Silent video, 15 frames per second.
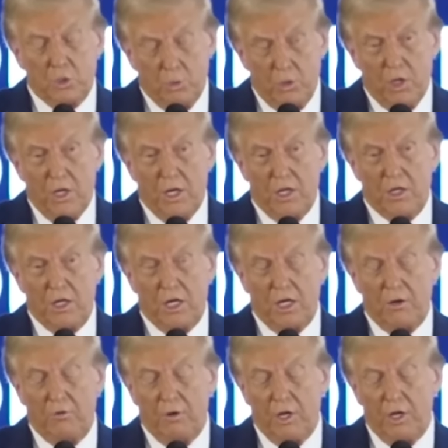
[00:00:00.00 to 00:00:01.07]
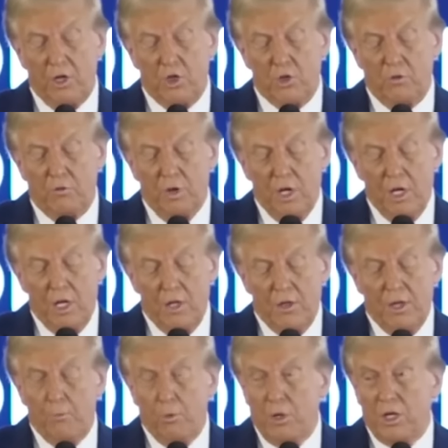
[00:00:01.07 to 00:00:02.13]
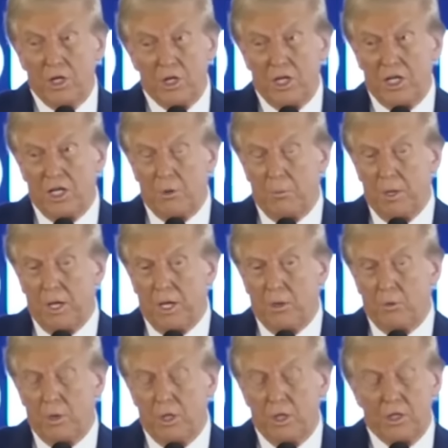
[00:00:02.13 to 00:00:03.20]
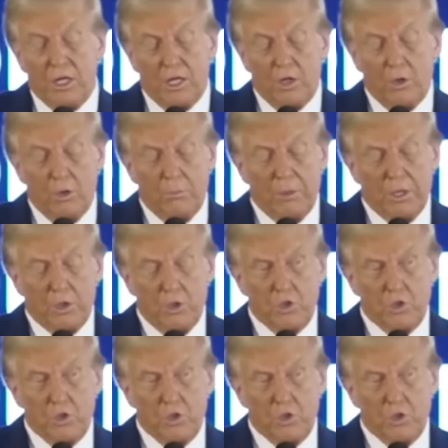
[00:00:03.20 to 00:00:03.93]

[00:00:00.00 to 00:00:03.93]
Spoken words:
So we know how to take advantage of them. We're going to take it back. We're going to take it all back.